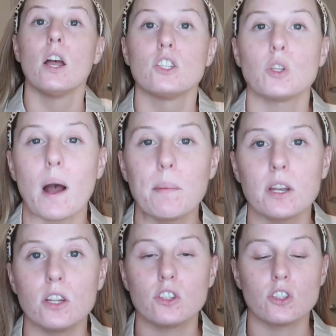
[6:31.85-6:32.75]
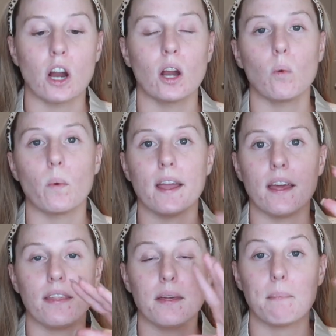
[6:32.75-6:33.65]
So I'm gonna start
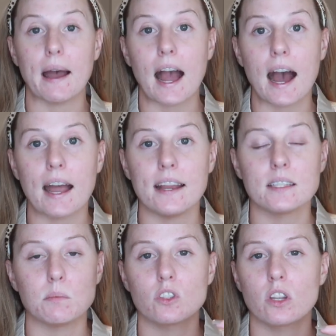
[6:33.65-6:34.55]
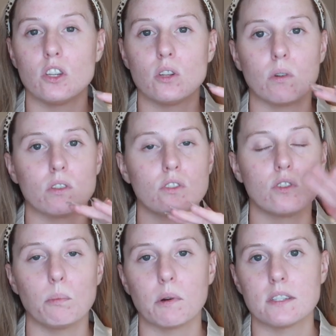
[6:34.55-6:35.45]
with my eyes. I'm just gonna do a
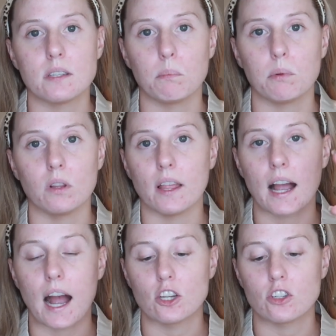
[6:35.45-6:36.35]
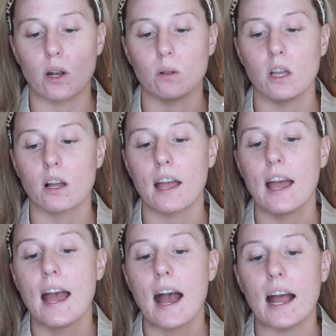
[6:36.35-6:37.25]
super simple like eyeshadow look.
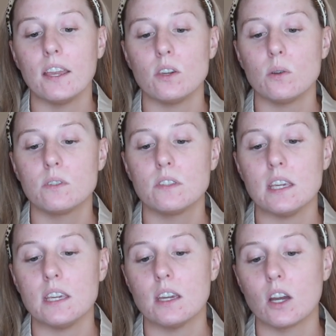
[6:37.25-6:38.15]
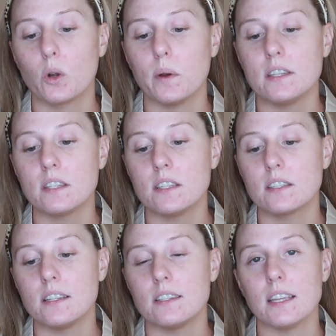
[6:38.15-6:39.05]
I use the Creaseless
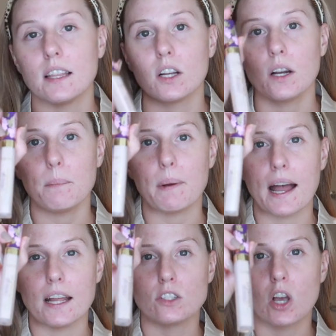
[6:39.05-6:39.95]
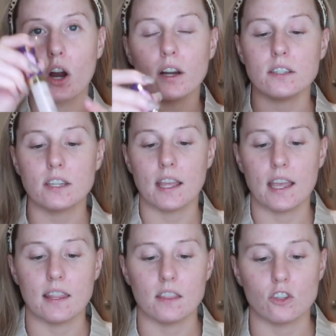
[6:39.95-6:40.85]
Concealer by Tarte
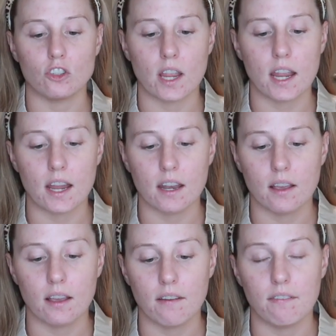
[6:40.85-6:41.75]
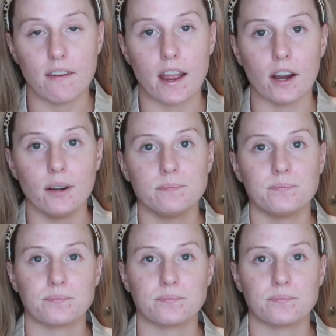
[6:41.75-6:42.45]
in the shade Fair.